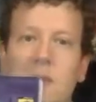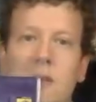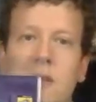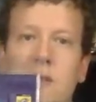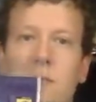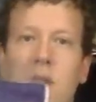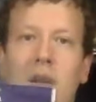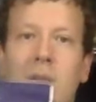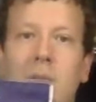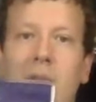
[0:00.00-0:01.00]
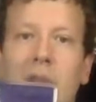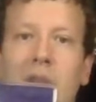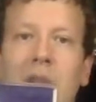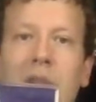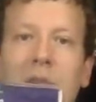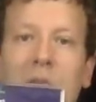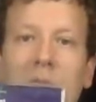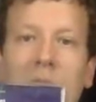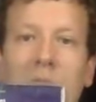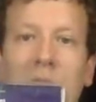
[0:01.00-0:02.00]
Ma and Pa Skillet.
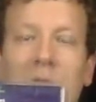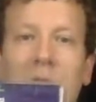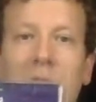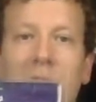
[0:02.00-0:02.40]
We're